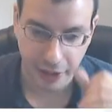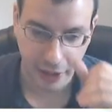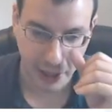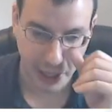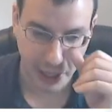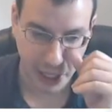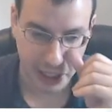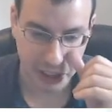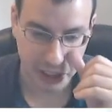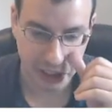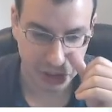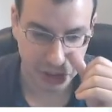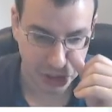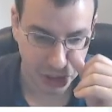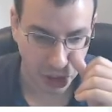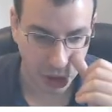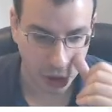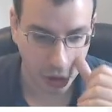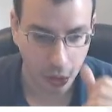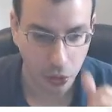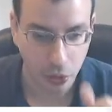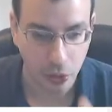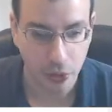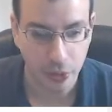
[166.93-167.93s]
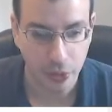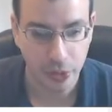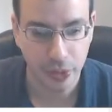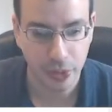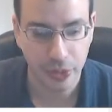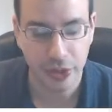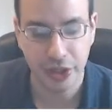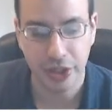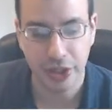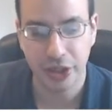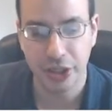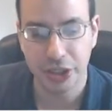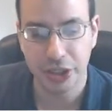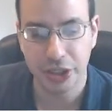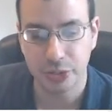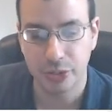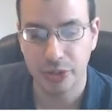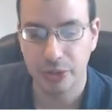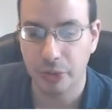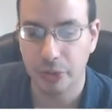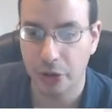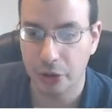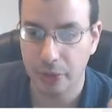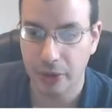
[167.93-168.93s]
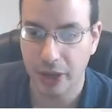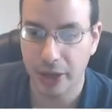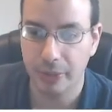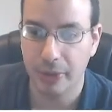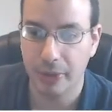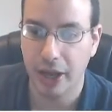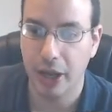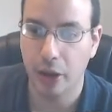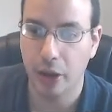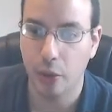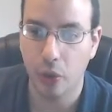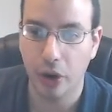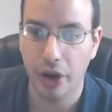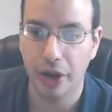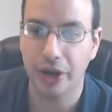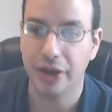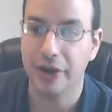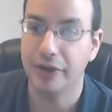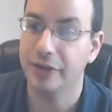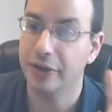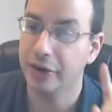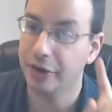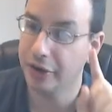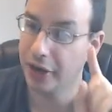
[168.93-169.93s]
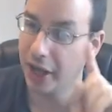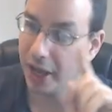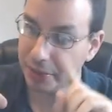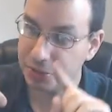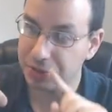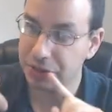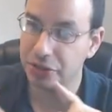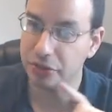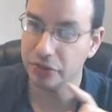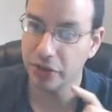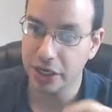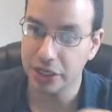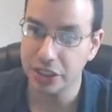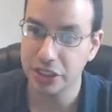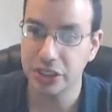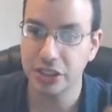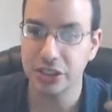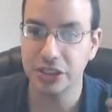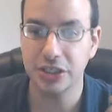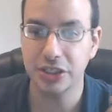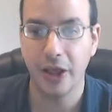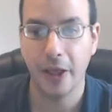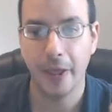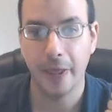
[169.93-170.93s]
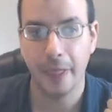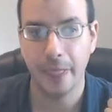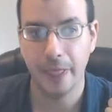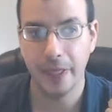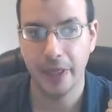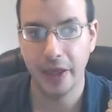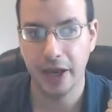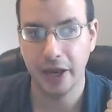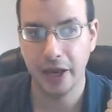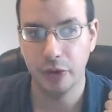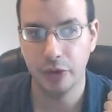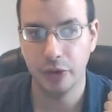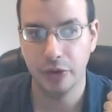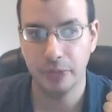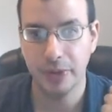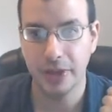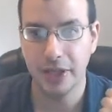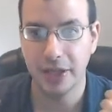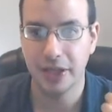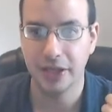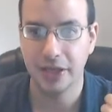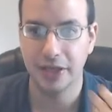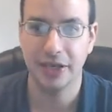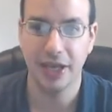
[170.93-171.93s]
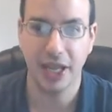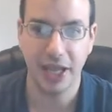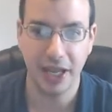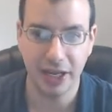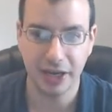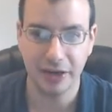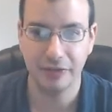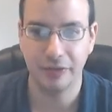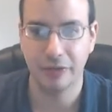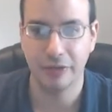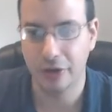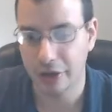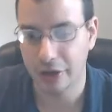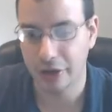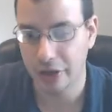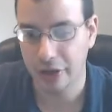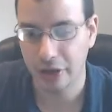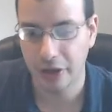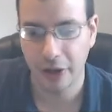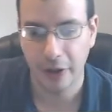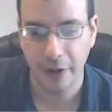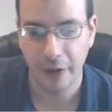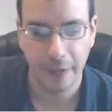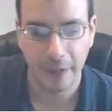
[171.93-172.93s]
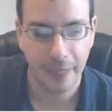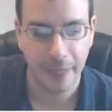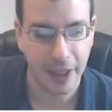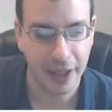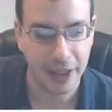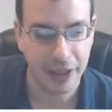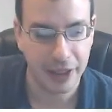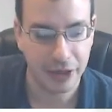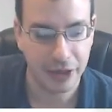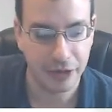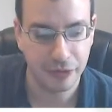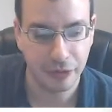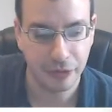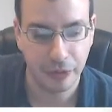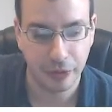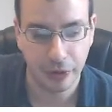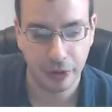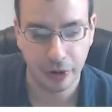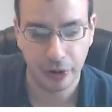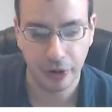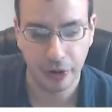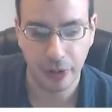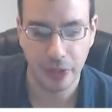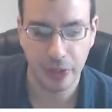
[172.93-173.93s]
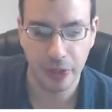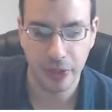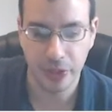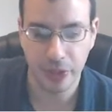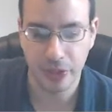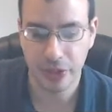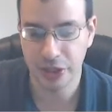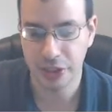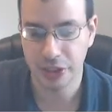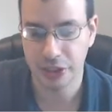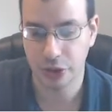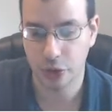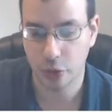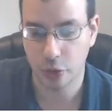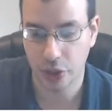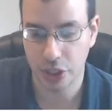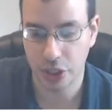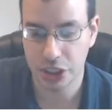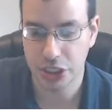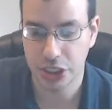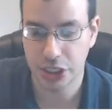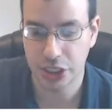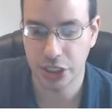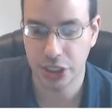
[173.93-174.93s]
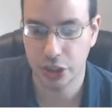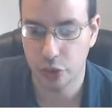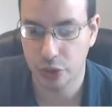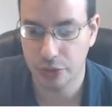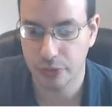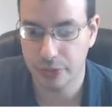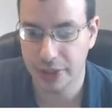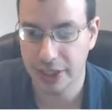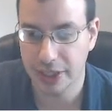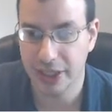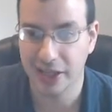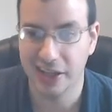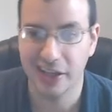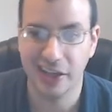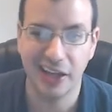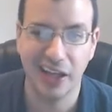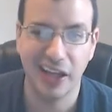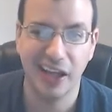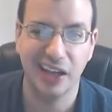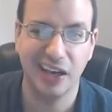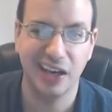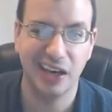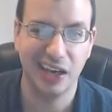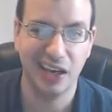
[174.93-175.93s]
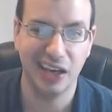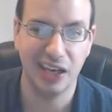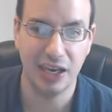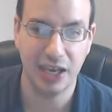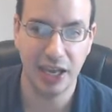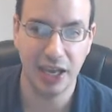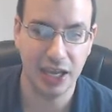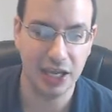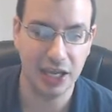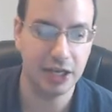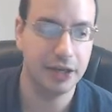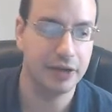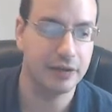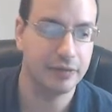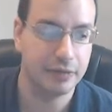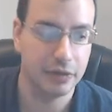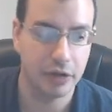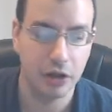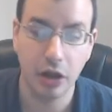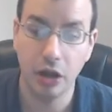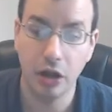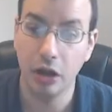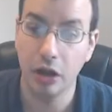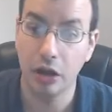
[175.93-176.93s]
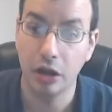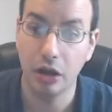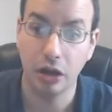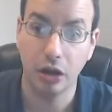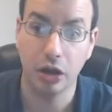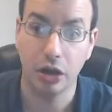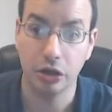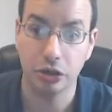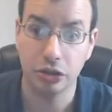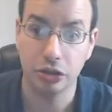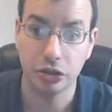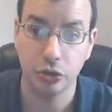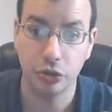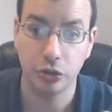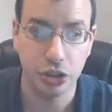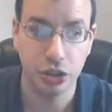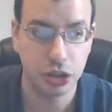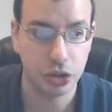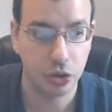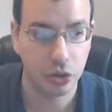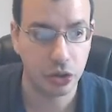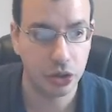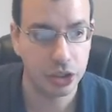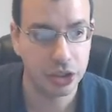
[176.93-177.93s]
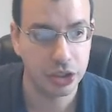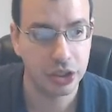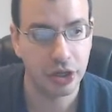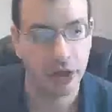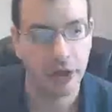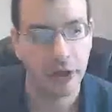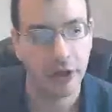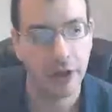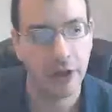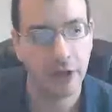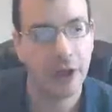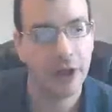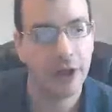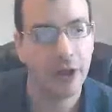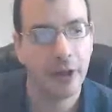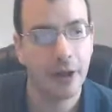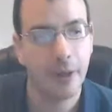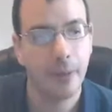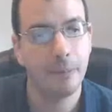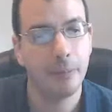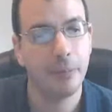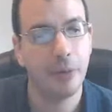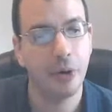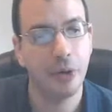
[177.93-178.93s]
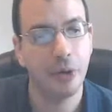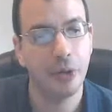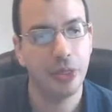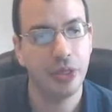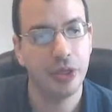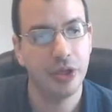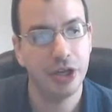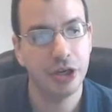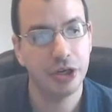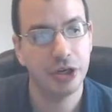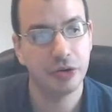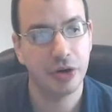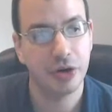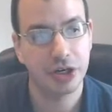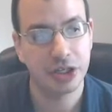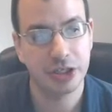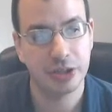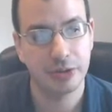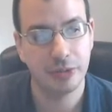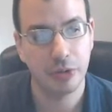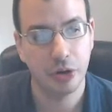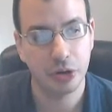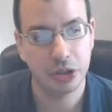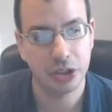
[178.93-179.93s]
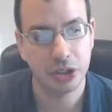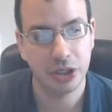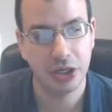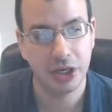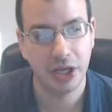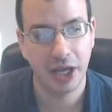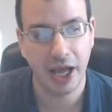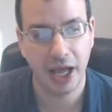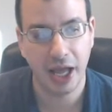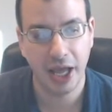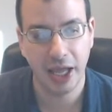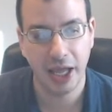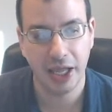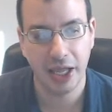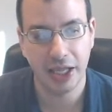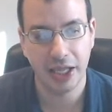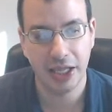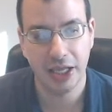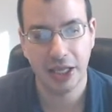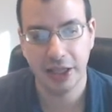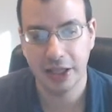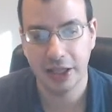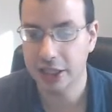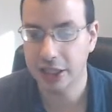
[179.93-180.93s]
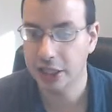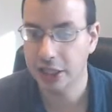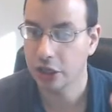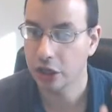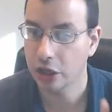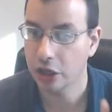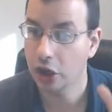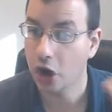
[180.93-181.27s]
And so this will be multiplied by 1. If they're in opposite directions, then it would be negative 1. And then for this equation here would be negative. Long story short, both the direction of motion, i.e. the